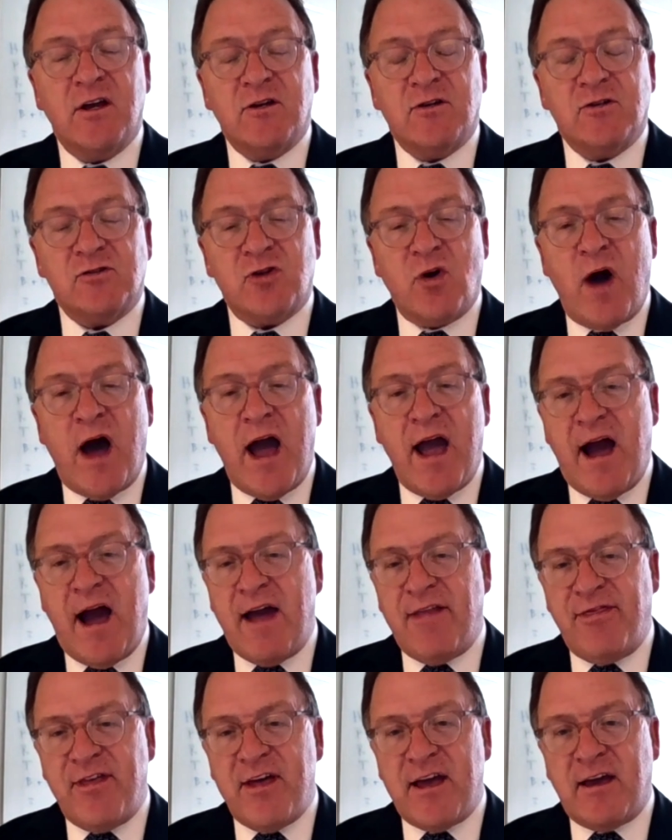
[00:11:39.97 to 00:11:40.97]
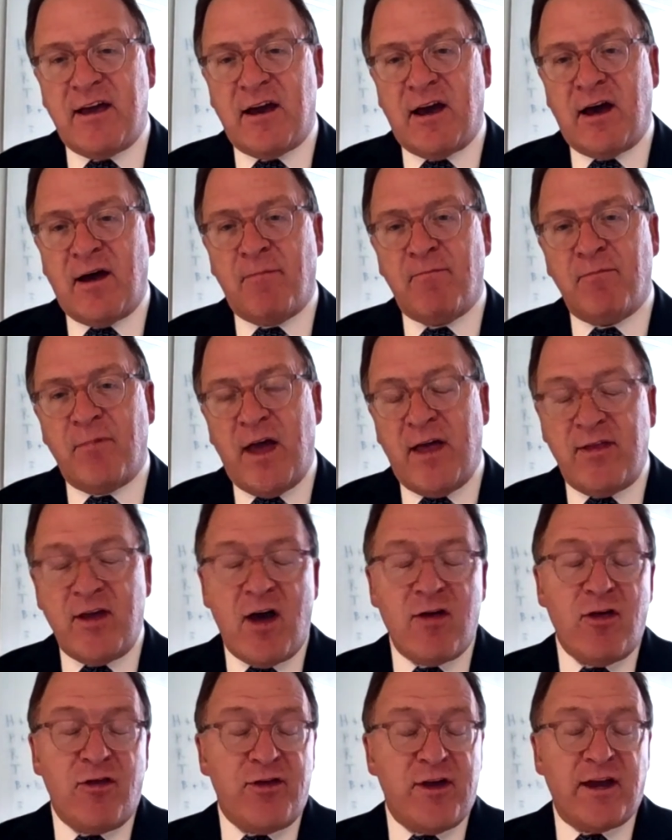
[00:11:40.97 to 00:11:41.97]
So I think, and the
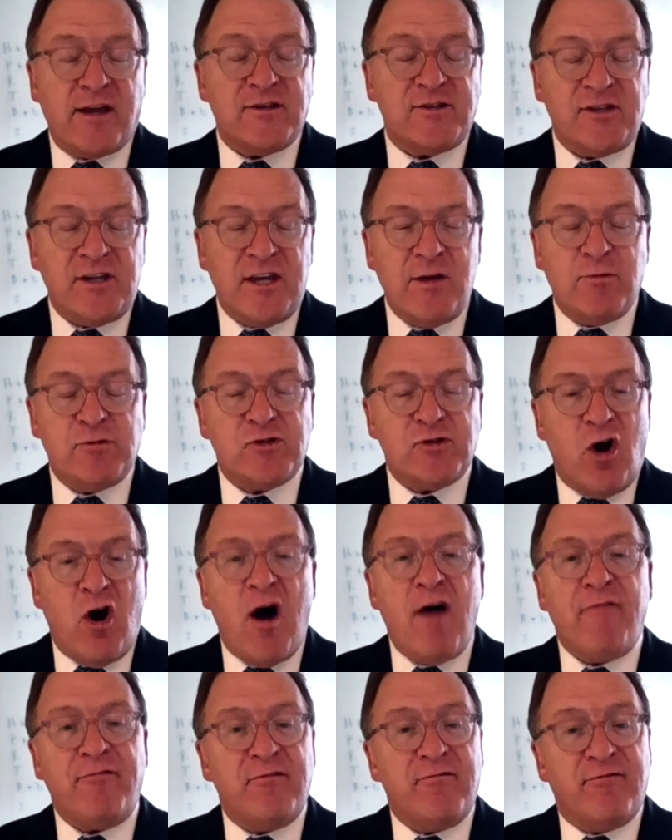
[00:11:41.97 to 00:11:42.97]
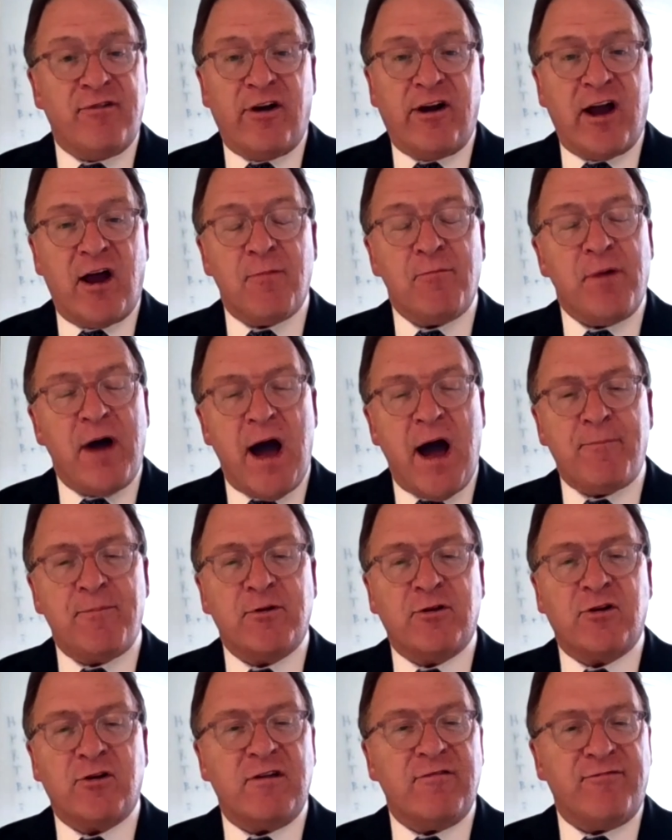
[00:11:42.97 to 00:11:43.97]
other thing is he was often very
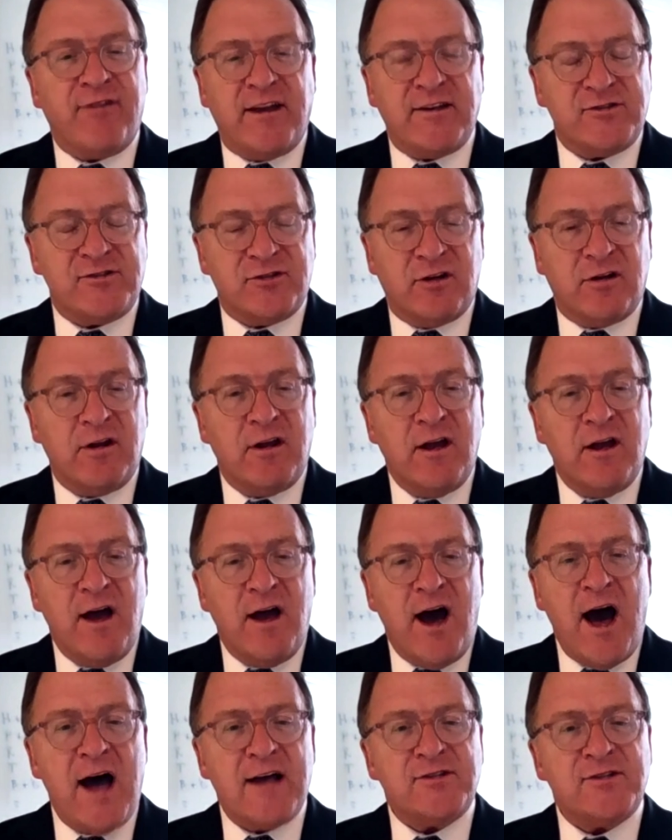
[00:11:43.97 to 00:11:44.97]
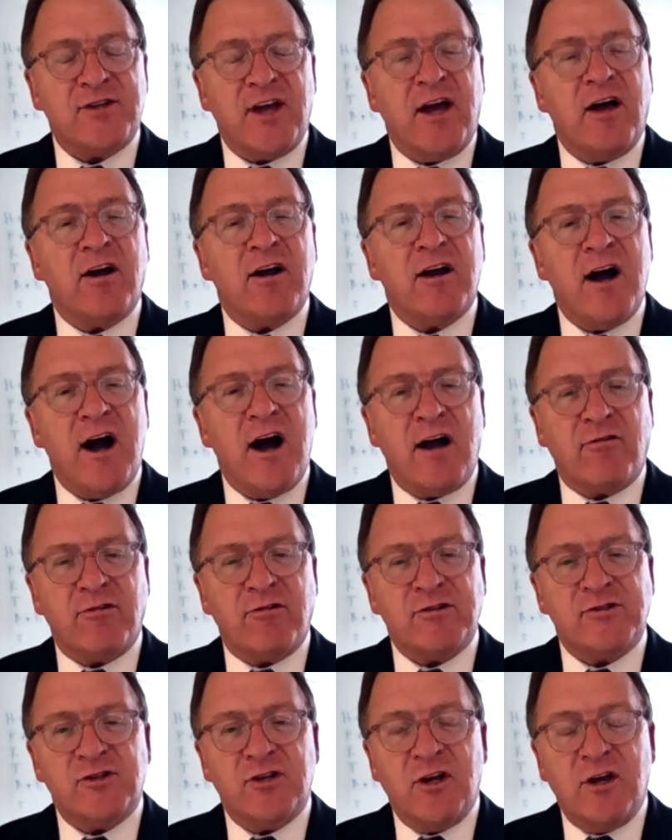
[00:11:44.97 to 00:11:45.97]
unpopular. He faced a hostile
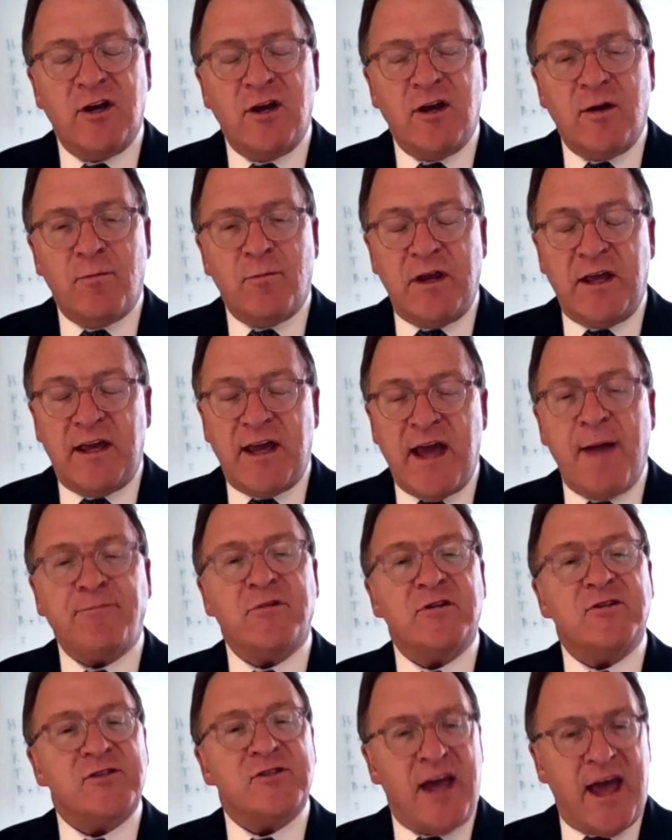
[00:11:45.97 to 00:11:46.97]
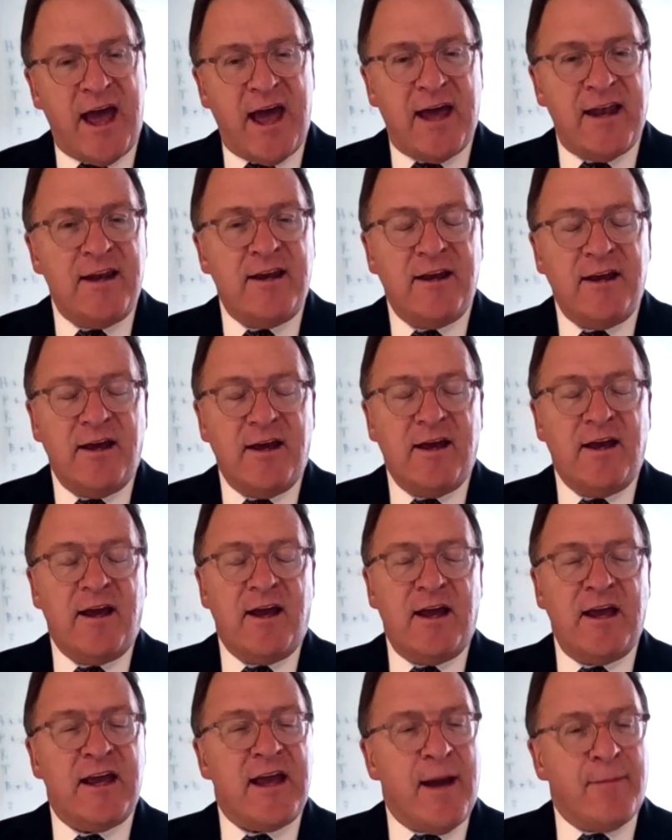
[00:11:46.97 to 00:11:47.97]
Congress, but he kept his head.
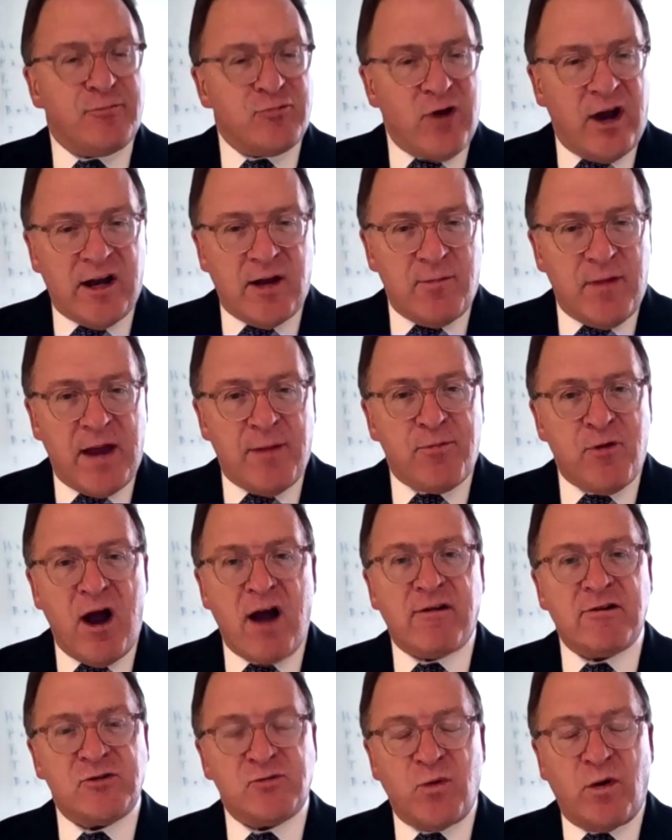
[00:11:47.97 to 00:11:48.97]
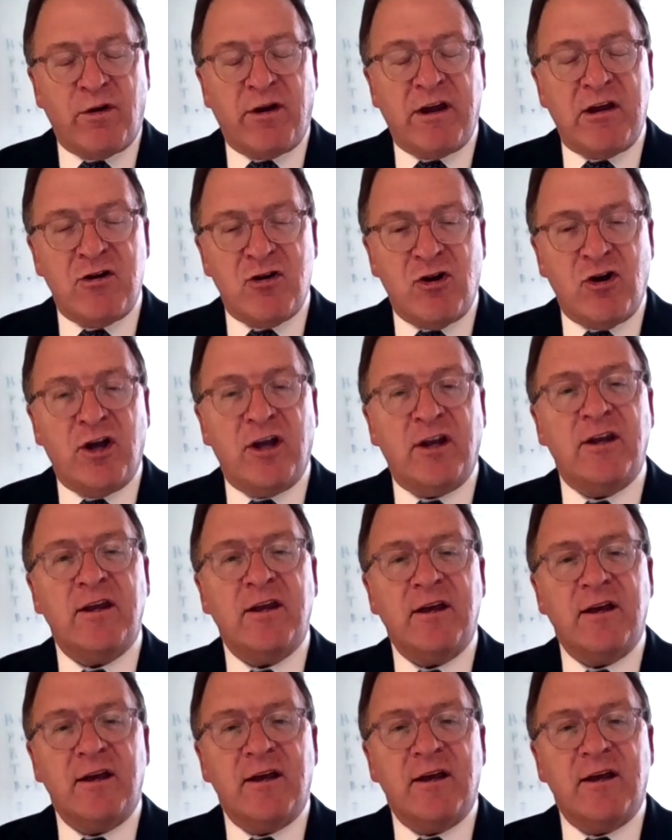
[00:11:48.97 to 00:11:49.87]
He kept trying to make progress where he could.